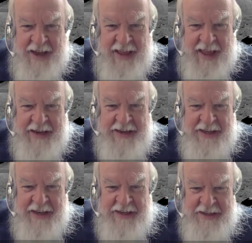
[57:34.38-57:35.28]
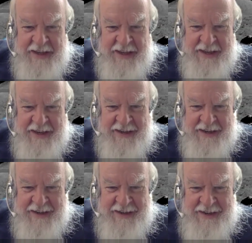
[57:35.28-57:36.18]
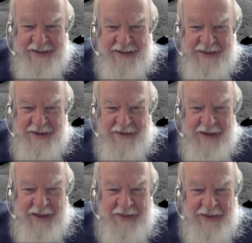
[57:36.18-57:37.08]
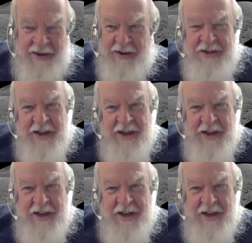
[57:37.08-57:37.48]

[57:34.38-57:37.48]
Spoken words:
AT&T and not the large